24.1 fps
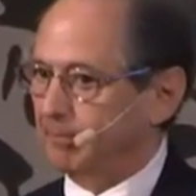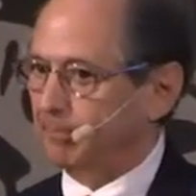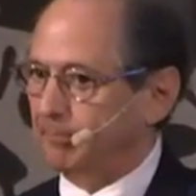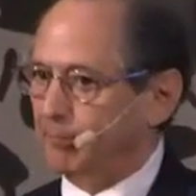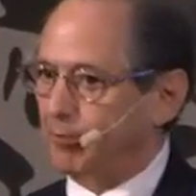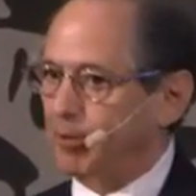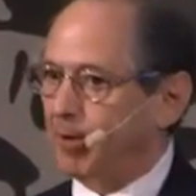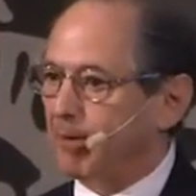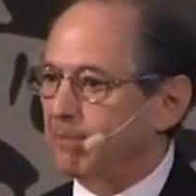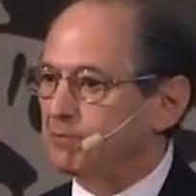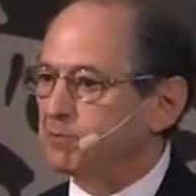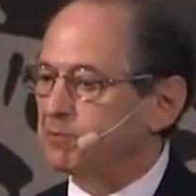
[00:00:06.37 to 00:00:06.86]

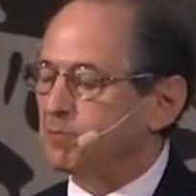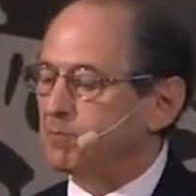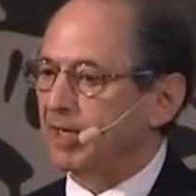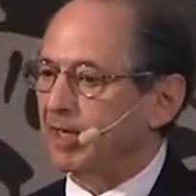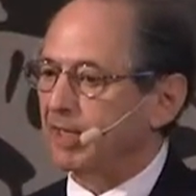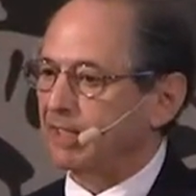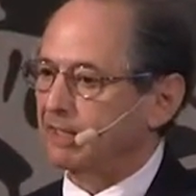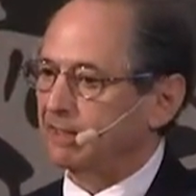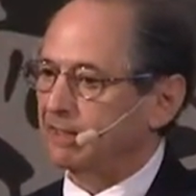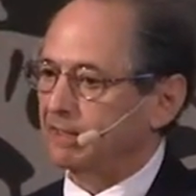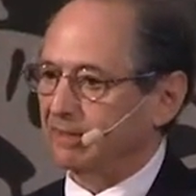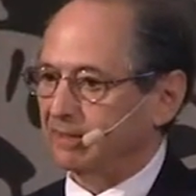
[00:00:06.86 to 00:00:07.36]
perhaps
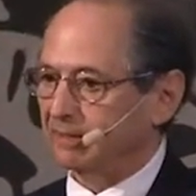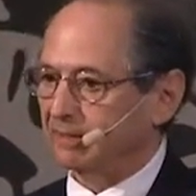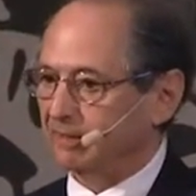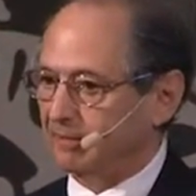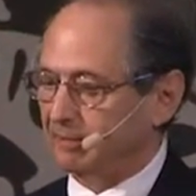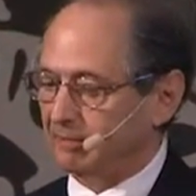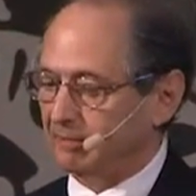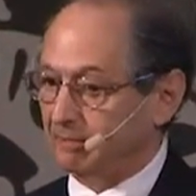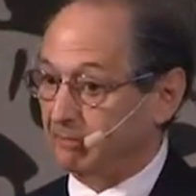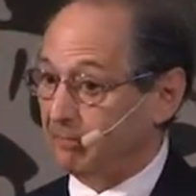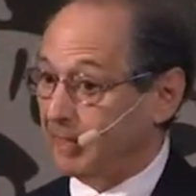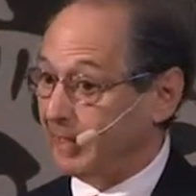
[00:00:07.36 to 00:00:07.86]
my
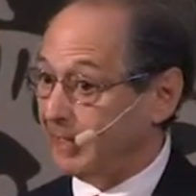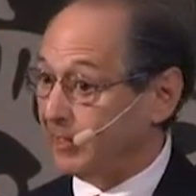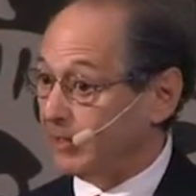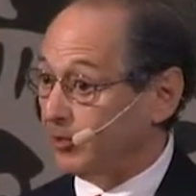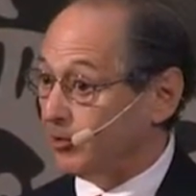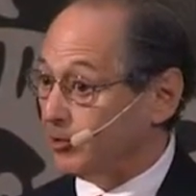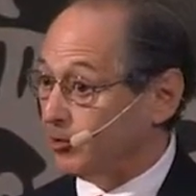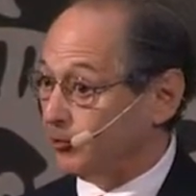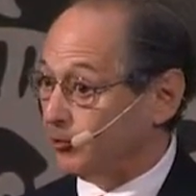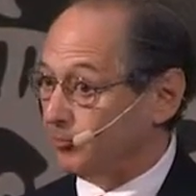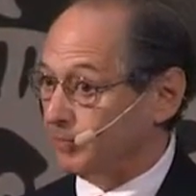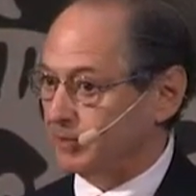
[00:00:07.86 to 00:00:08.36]
main
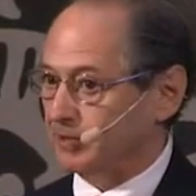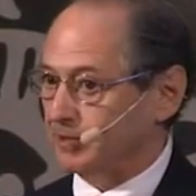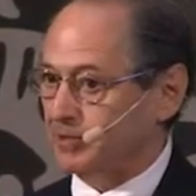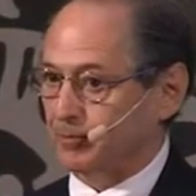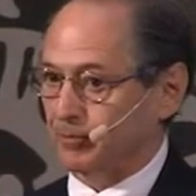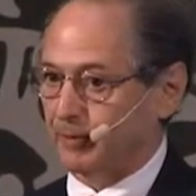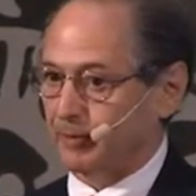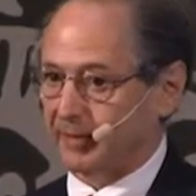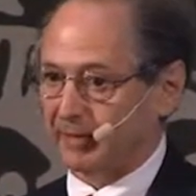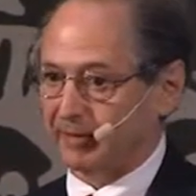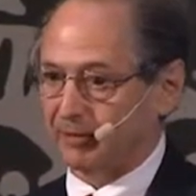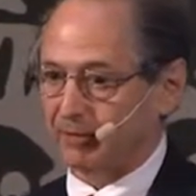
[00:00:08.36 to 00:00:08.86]
home in
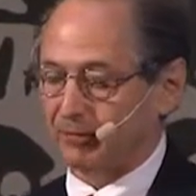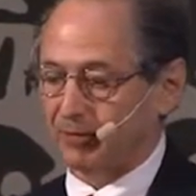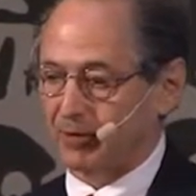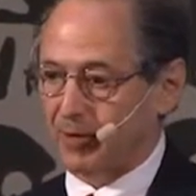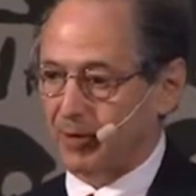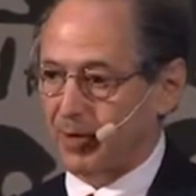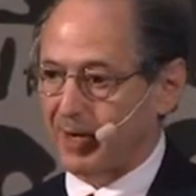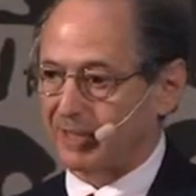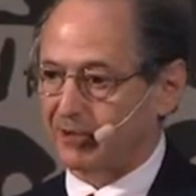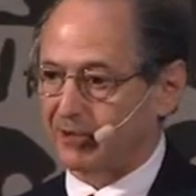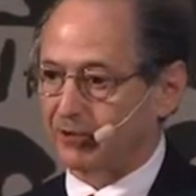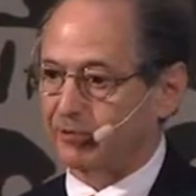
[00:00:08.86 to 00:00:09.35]
Sweden,
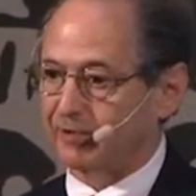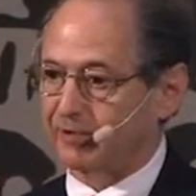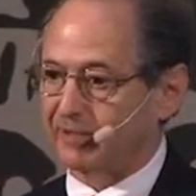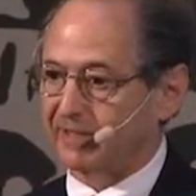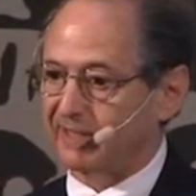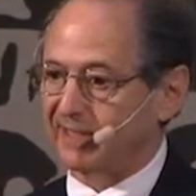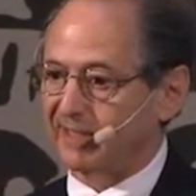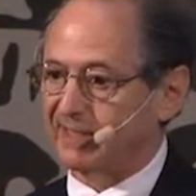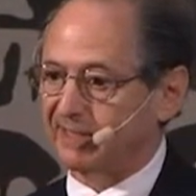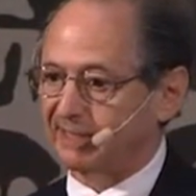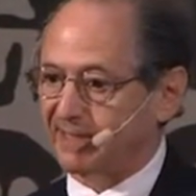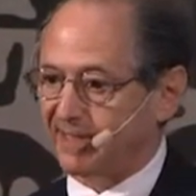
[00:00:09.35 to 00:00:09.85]
although I don't
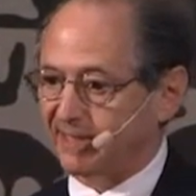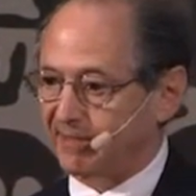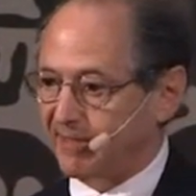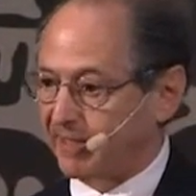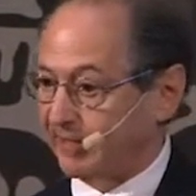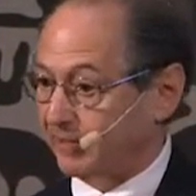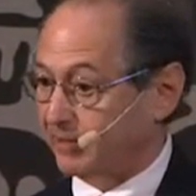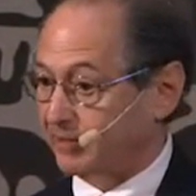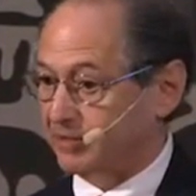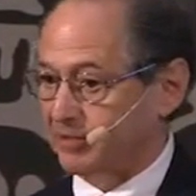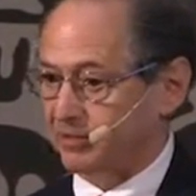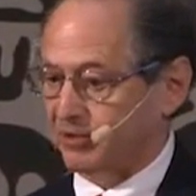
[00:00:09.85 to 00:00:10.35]
dare say
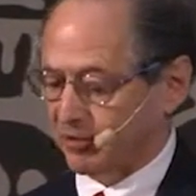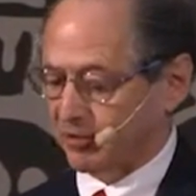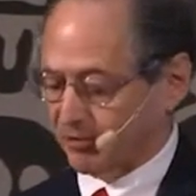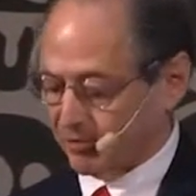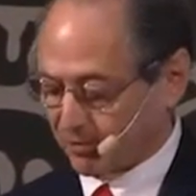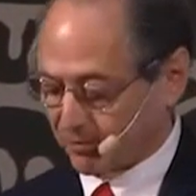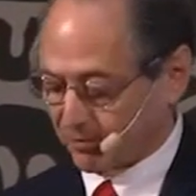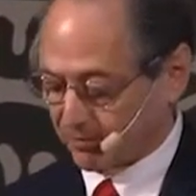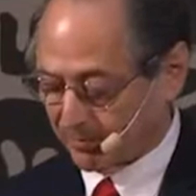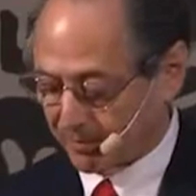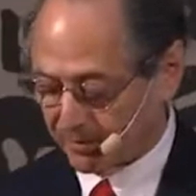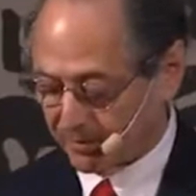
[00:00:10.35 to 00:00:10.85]
that in
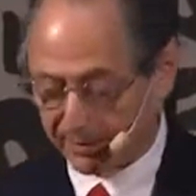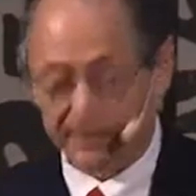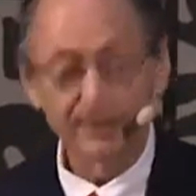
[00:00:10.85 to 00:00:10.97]
Stockholm.